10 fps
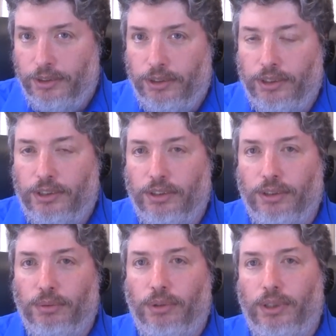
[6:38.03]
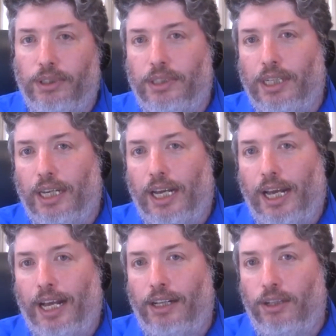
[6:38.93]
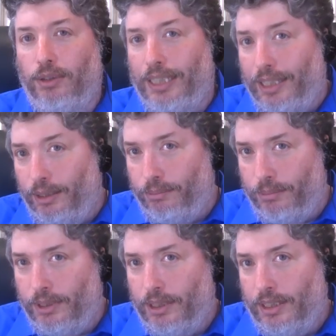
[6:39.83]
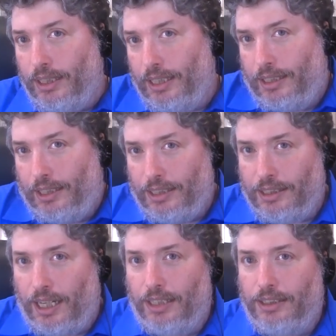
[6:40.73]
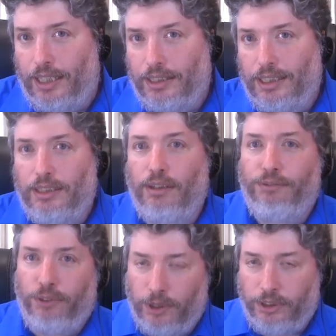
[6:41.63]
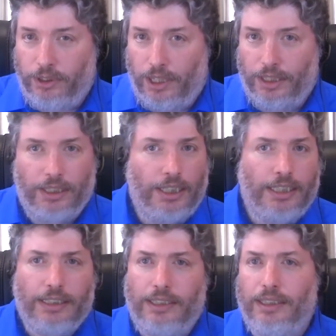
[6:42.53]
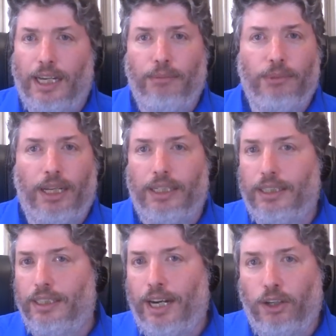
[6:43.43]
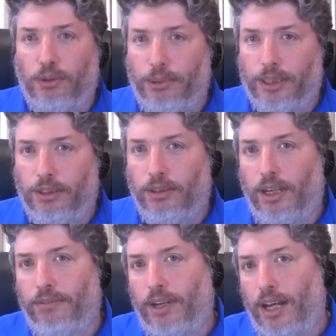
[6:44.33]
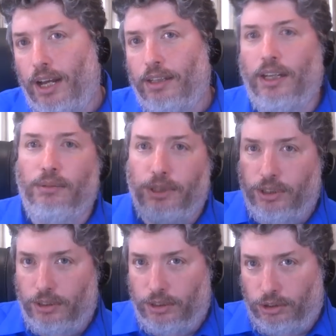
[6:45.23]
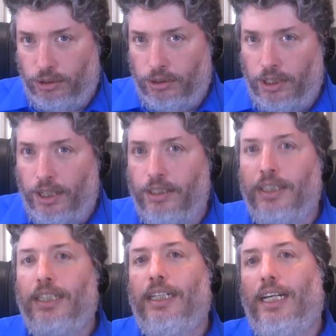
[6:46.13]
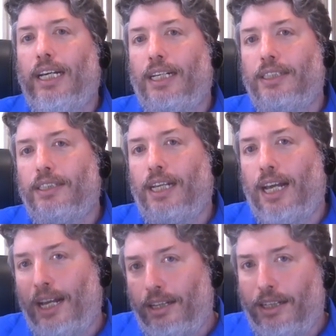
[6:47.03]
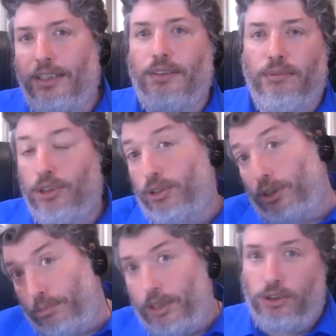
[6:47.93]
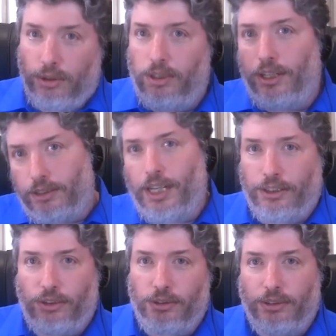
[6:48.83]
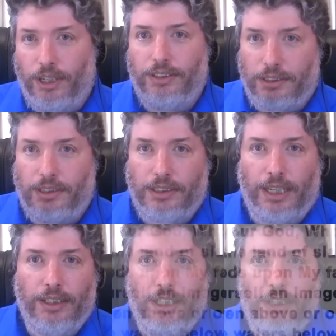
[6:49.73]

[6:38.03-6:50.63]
because the word Elohim in this context is a false god. The same like in Arabic, you have Allah, which is the true God, and Ella, which could be the true God or not the true God. Say,